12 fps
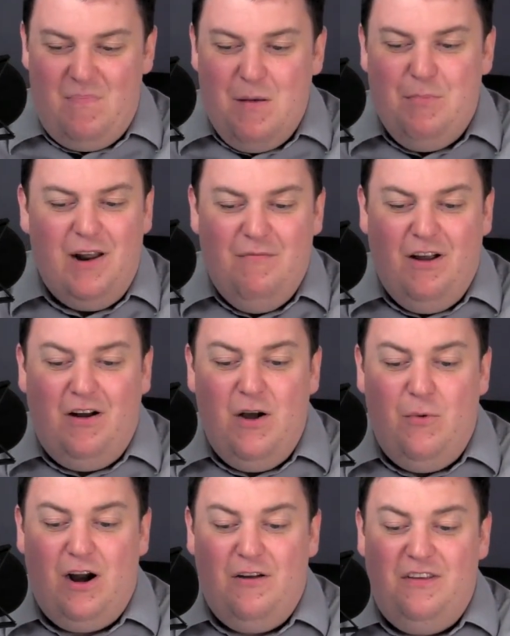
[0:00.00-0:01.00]
But I'm very
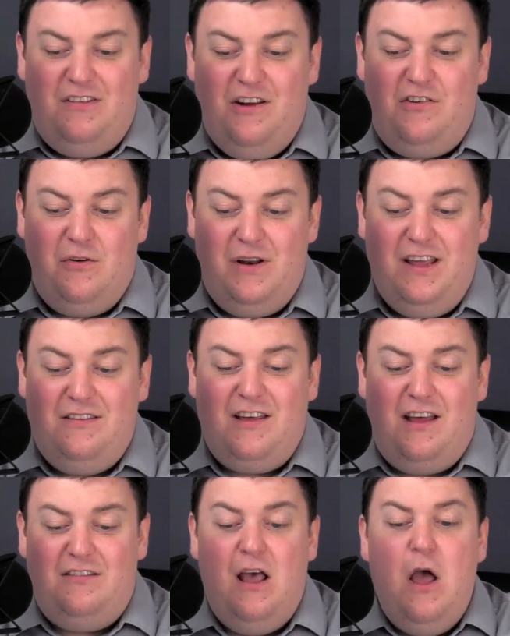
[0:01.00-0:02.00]
aware of this issue. And he
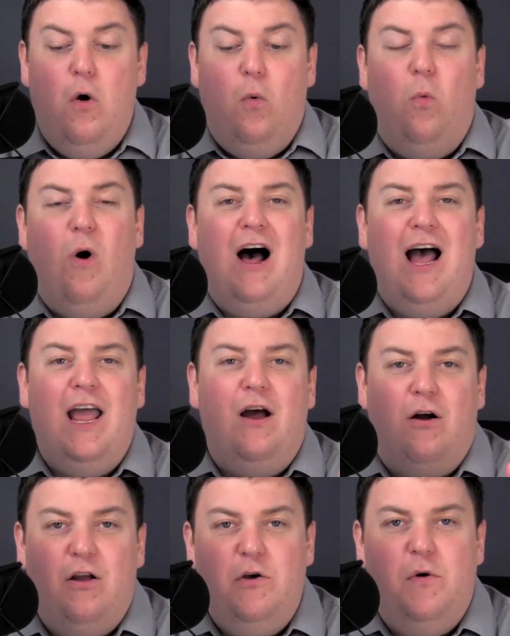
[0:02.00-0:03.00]
says, why
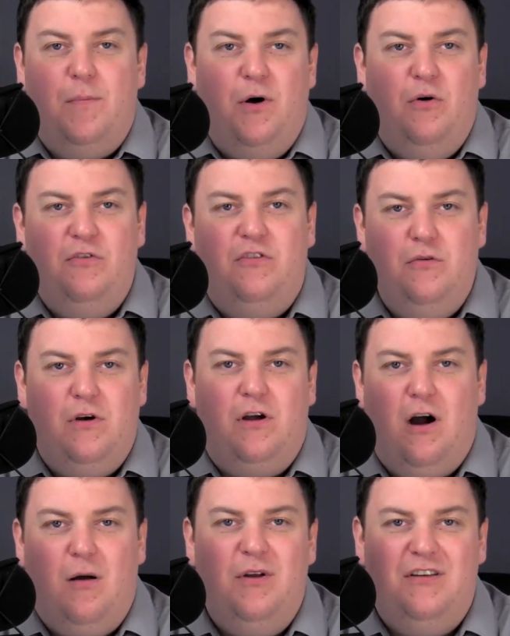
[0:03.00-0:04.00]
are you opposed to a
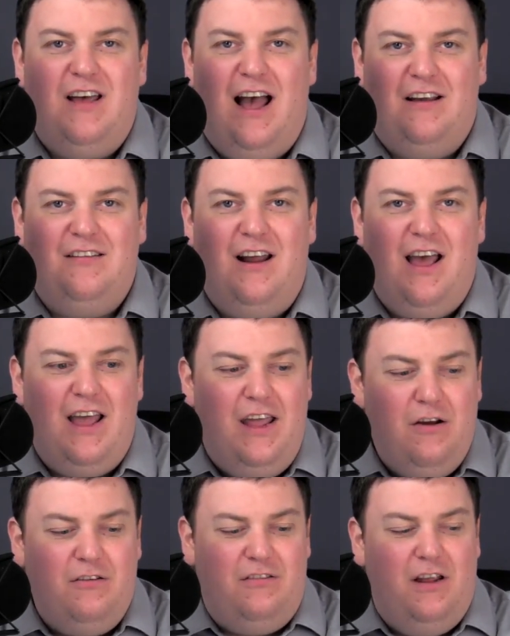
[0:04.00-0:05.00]
carbon tax? And
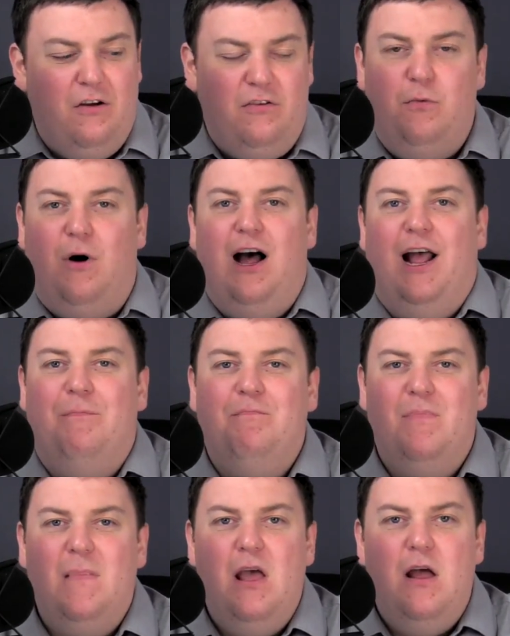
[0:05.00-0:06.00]
here's why.
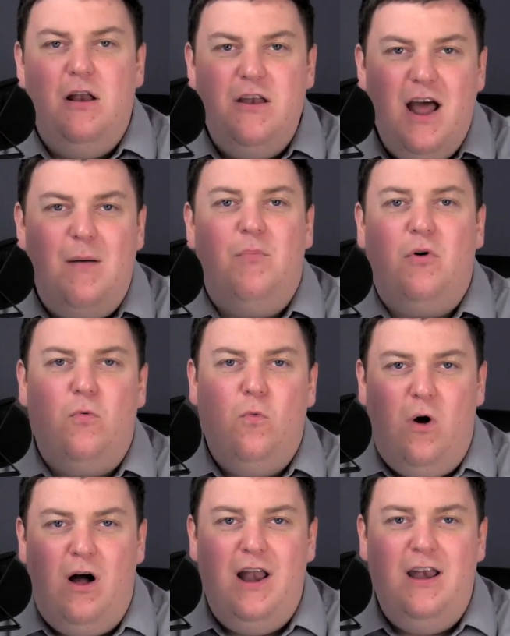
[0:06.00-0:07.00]
Number
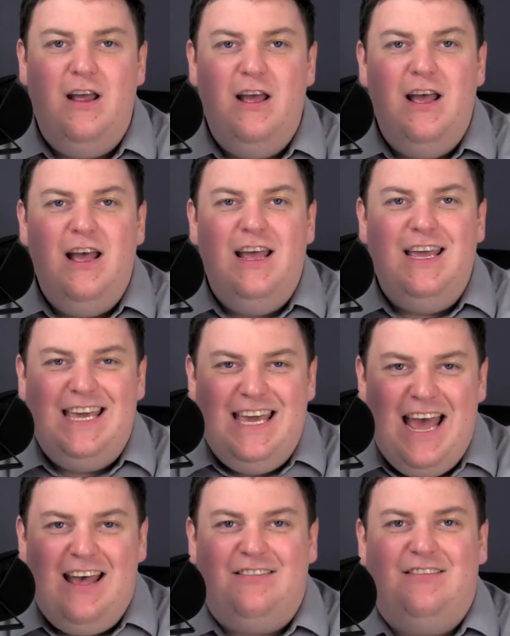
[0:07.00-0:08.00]
one,
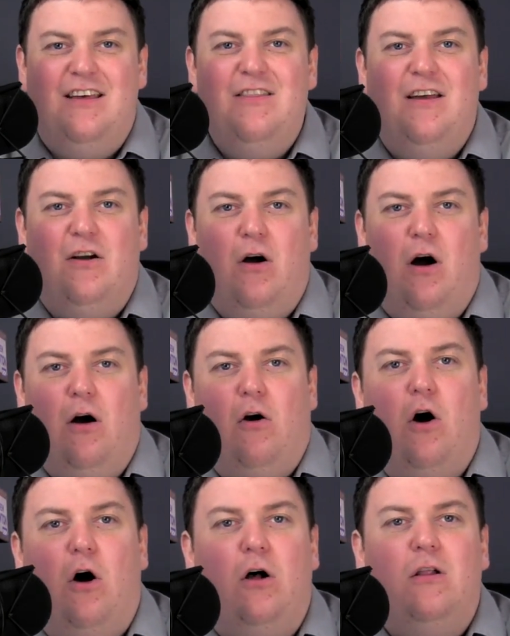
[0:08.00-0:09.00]
yes, there
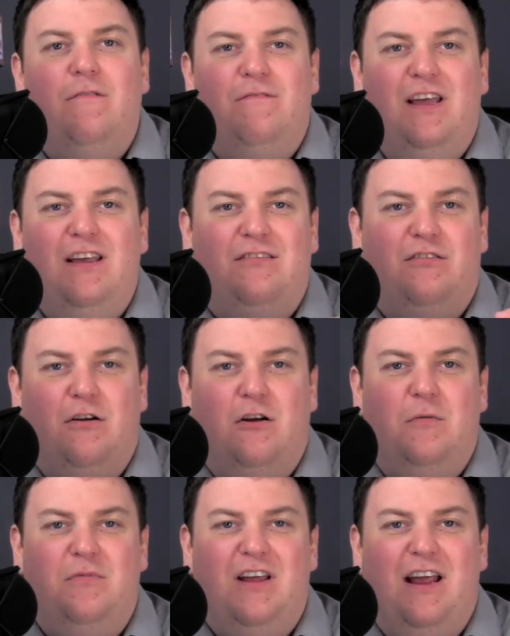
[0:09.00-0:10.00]
are all of these
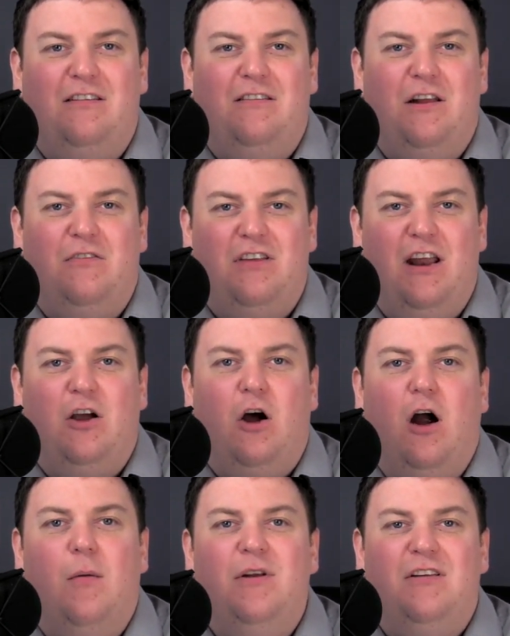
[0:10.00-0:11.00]
circumstances that have said a
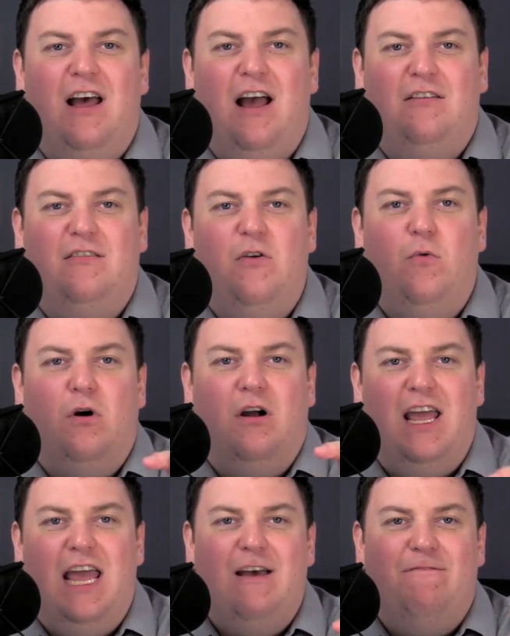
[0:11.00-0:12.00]
carbon tax can
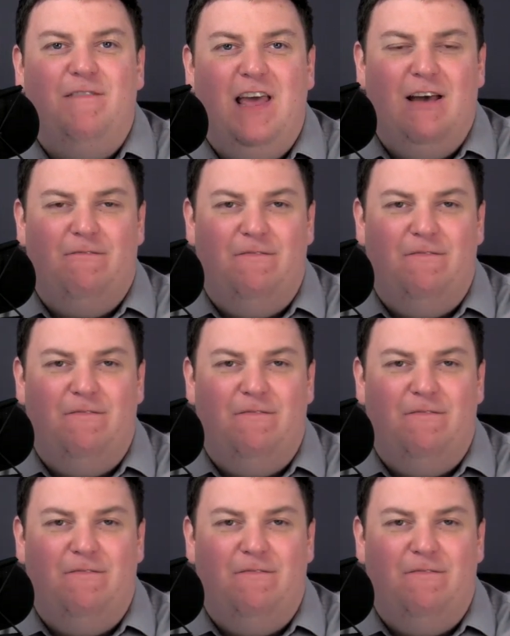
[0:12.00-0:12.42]
work if.